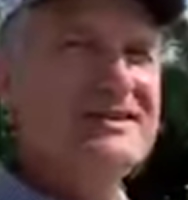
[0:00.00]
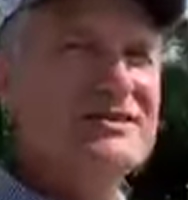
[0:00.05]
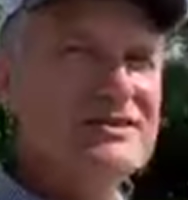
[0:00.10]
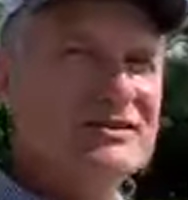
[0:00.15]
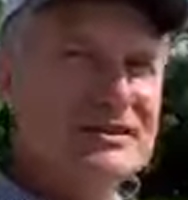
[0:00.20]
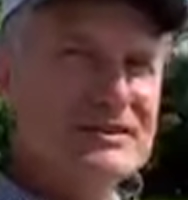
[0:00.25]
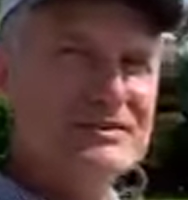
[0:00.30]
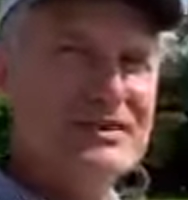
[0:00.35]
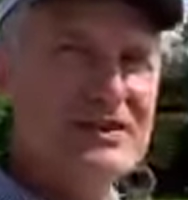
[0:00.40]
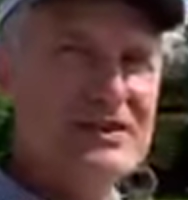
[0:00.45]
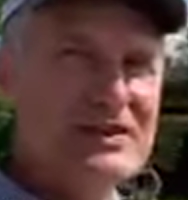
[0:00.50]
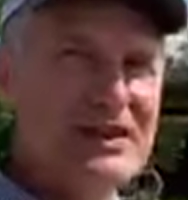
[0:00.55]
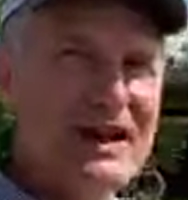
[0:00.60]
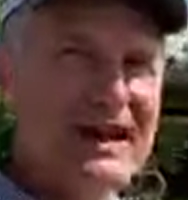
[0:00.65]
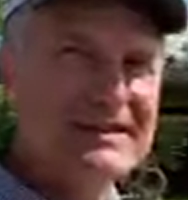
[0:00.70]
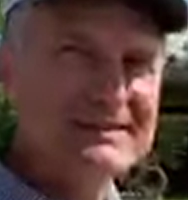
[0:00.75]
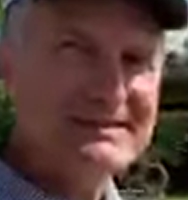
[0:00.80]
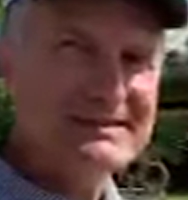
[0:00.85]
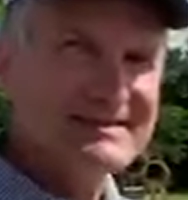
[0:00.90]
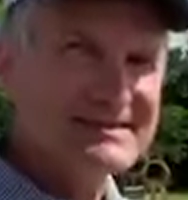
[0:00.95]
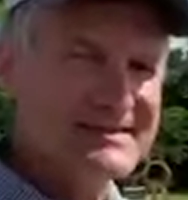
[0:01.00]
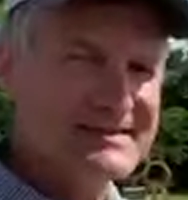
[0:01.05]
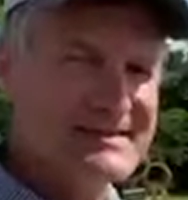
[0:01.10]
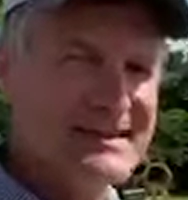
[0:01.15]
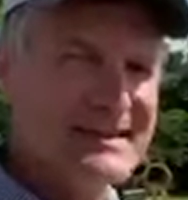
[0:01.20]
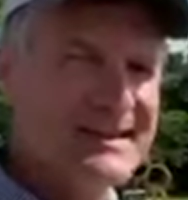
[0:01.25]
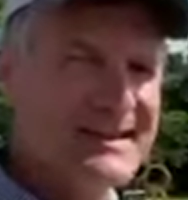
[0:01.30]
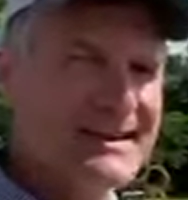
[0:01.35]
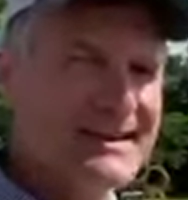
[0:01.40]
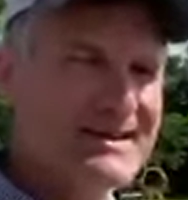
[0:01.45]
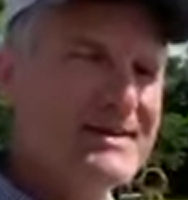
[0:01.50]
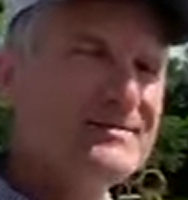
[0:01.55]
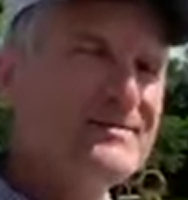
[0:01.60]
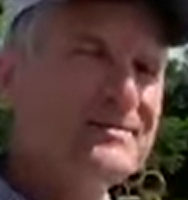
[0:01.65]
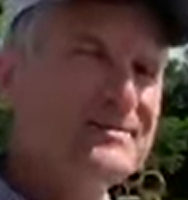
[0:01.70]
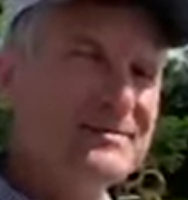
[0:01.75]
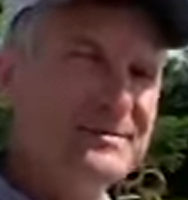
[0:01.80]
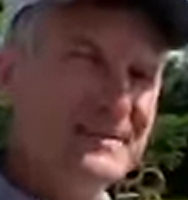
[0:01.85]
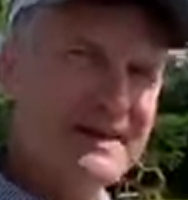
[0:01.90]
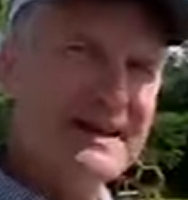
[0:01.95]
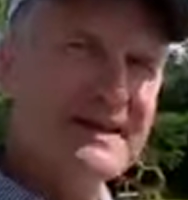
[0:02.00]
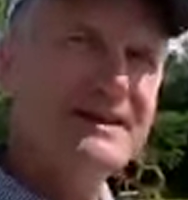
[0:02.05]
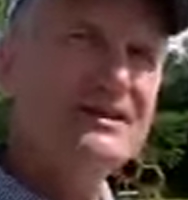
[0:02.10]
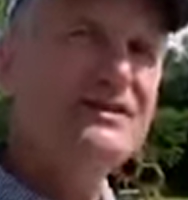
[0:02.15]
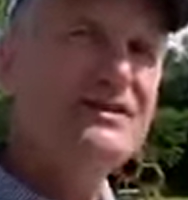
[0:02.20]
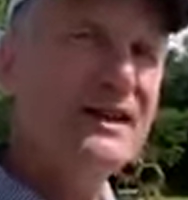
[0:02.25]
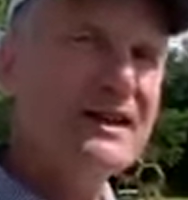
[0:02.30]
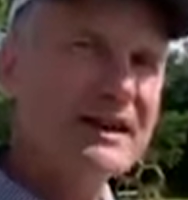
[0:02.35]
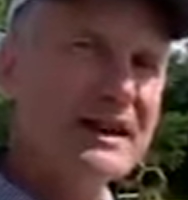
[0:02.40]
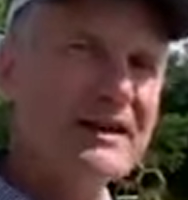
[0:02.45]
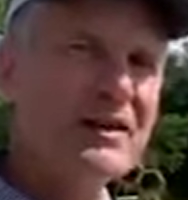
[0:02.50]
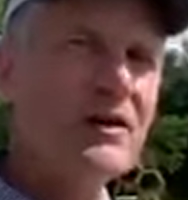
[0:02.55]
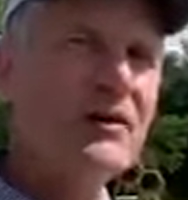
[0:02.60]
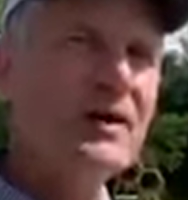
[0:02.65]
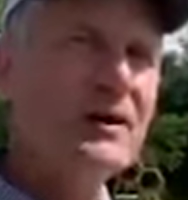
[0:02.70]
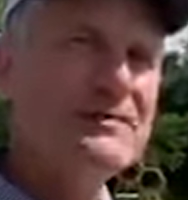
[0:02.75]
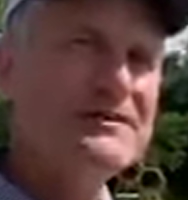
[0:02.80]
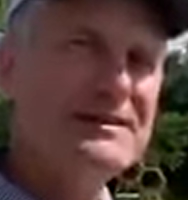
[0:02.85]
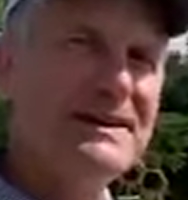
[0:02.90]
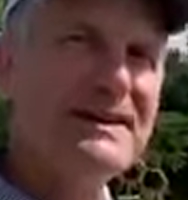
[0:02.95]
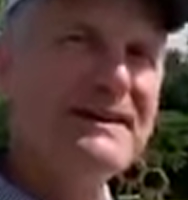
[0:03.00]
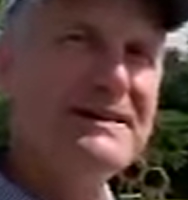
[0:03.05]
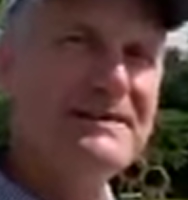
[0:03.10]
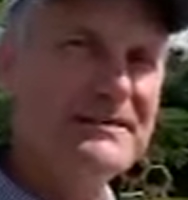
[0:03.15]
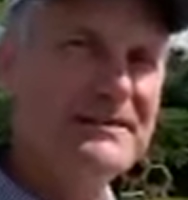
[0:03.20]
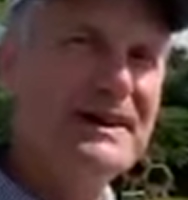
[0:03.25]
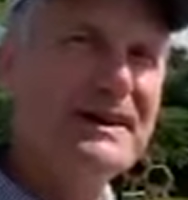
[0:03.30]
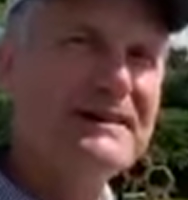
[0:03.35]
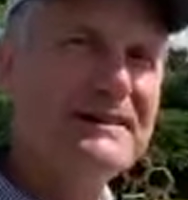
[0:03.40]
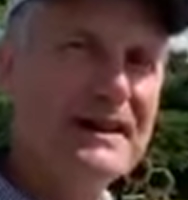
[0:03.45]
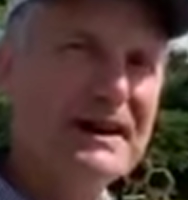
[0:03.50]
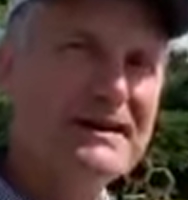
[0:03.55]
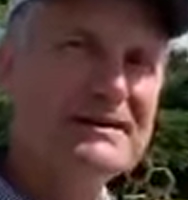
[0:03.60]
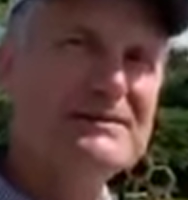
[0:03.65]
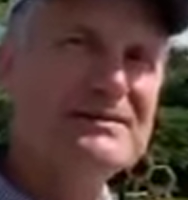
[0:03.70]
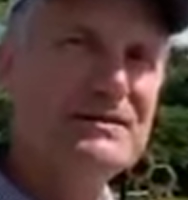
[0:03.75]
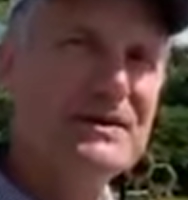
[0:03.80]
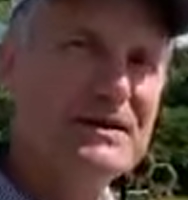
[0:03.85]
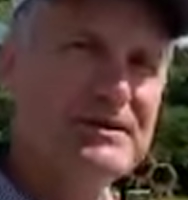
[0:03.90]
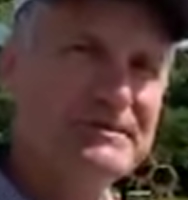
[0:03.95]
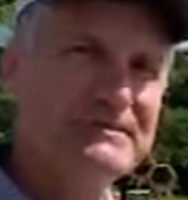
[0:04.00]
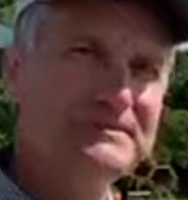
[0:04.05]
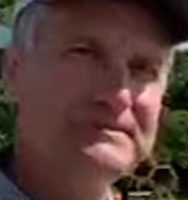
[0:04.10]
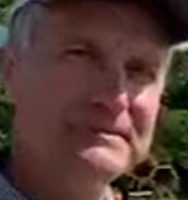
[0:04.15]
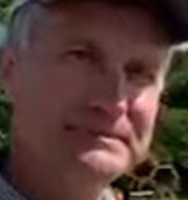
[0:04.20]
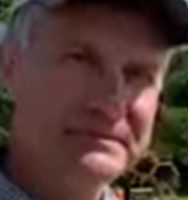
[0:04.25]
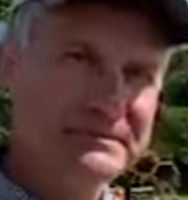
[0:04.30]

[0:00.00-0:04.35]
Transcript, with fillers: to do in their classes um, they can check out our website and find that as well